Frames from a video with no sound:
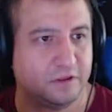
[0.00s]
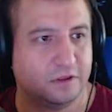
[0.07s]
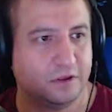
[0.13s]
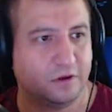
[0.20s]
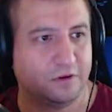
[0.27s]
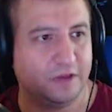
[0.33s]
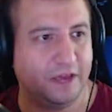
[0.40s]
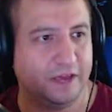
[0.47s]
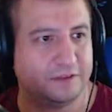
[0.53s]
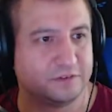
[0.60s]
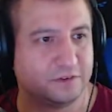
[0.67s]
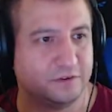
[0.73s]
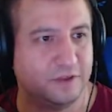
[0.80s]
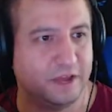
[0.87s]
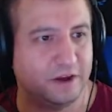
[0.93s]
Okay,
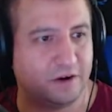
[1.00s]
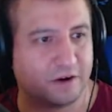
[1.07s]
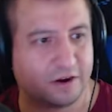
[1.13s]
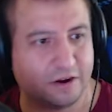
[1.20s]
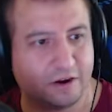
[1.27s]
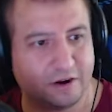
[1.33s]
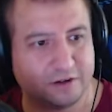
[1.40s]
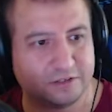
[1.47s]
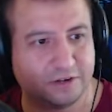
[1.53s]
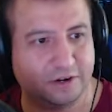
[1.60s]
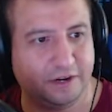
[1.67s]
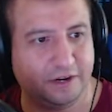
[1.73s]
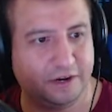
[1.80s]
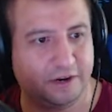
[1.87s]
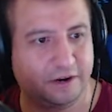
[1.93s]
so now our cards are
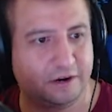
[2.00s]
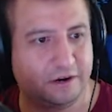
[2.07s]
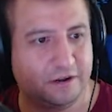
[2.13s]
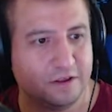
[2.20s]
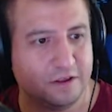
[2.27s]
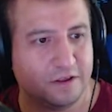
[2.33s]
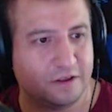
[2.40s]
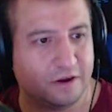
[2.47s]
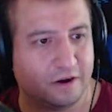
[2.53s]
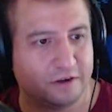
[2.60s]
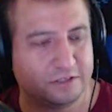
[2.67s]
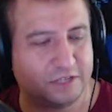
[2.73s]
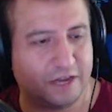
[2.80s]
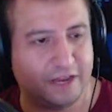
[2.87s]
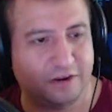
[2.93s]
here, our
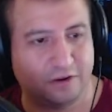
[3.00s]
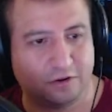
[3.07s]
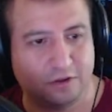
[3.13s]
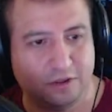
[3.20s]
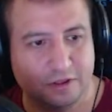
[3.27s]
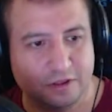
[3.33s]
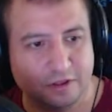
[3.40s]
title.